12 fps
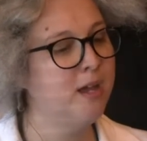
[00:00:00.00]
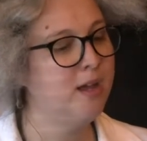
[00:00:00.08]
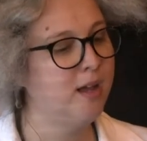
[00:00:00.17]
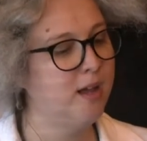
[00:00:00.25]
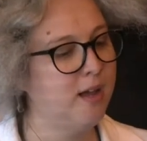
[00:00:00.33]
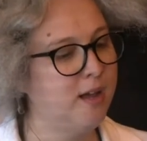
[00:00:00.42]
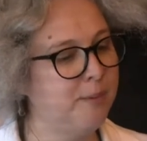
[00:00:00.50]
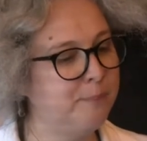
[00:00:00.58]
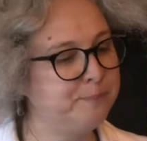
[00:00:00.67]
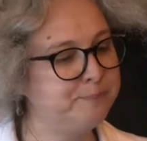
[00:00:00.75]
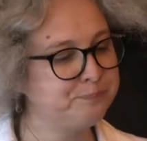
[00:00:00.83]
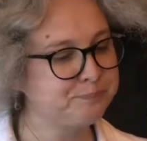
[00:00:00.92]

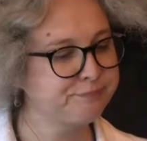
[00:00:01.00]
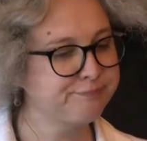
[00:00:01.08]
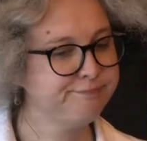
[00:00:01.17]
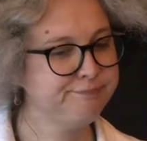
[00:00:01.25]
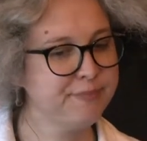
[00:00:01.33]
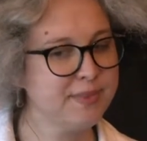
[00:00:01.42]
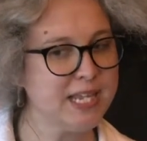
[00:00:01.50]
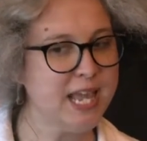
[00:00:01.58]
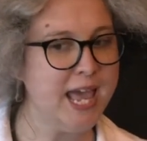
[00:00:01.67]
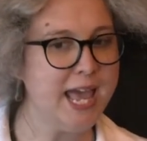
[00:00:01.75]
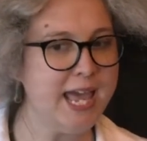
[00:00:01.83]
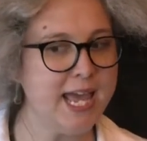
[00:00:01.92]
Um,
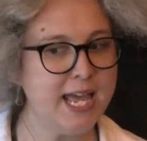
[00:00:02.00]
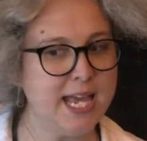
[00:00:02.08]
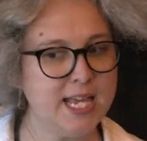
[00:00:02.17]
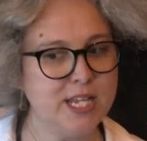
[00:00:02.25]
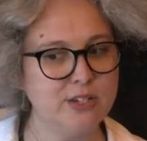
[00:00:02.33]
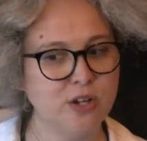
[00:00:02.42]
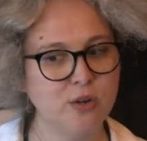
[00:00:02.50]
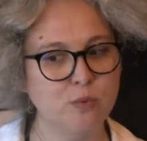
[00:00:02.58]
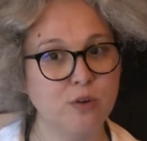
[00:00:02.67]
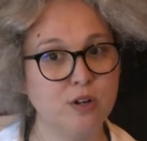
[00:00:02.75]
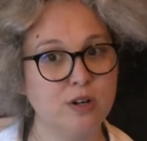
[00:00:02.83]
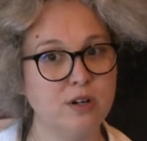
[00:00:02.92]
and
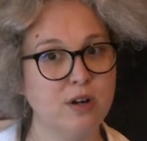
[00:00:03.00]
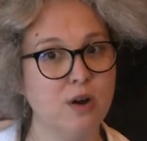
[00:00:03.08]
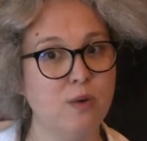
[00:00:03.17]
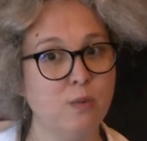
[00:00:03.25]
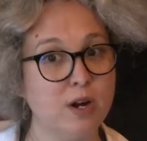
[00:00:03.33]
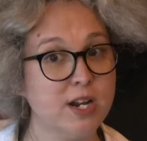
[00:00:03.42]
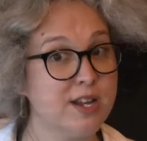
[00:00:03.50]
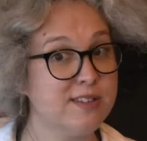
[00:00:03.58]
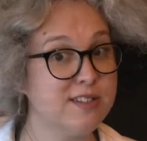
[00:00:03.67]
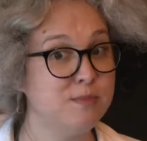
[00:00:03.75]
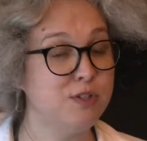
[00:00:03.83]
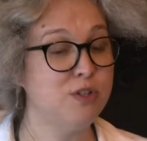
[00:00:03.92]
we're working on
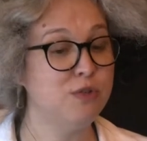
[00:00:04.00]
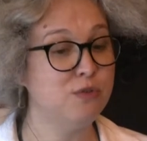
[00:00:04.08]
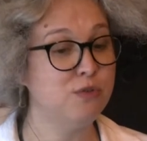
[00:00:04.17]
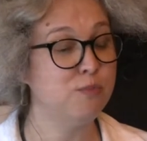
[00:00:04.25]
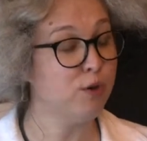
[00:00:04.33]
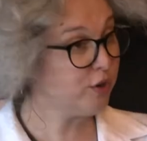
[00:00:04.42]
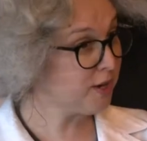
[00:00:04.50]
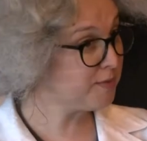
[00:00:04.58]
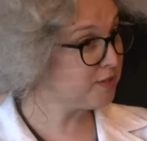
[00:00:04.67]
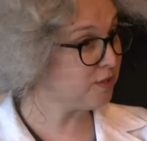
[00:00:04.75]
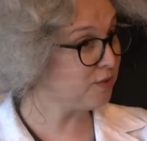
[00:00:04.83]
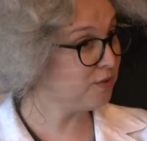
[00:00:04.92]
some new programs too.